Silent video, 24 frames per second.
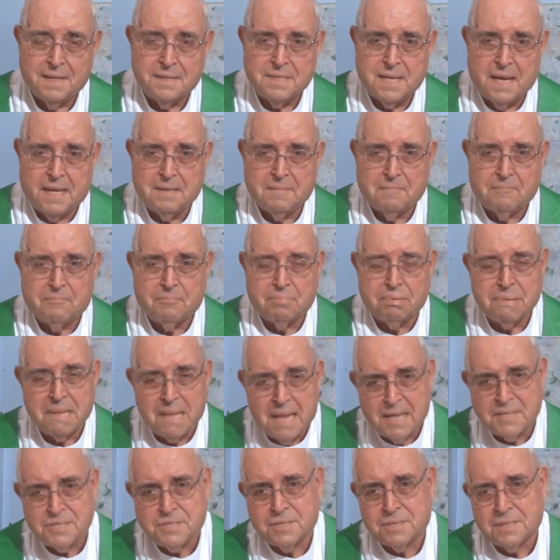take
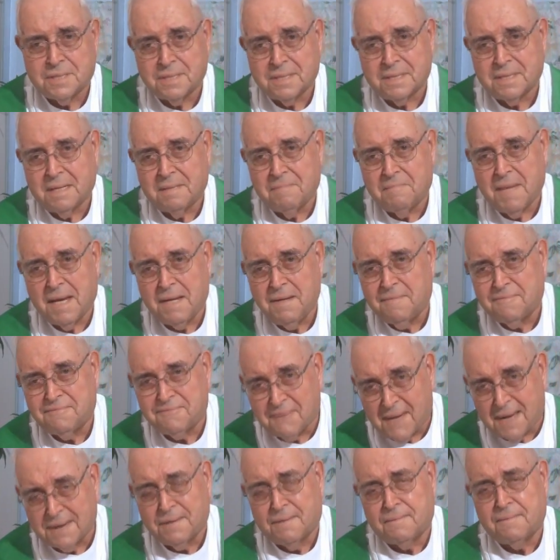pleasure and make
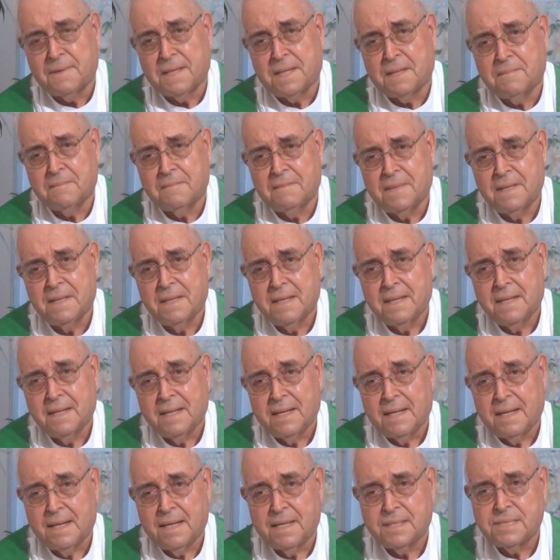fun of him
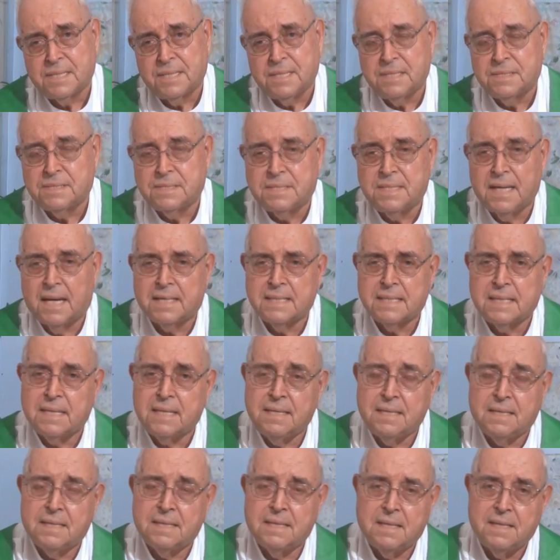as he's
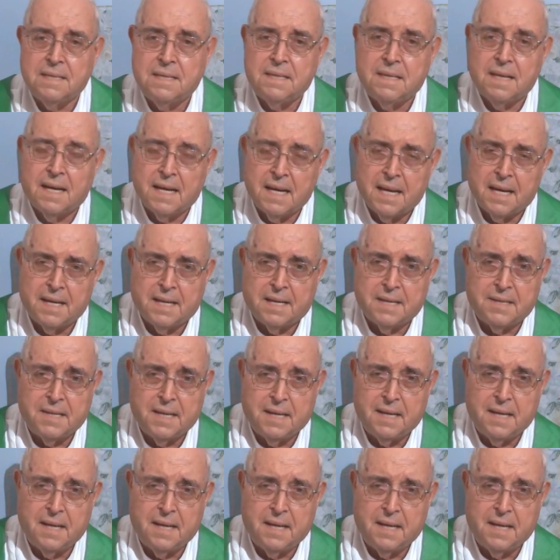dying in agony?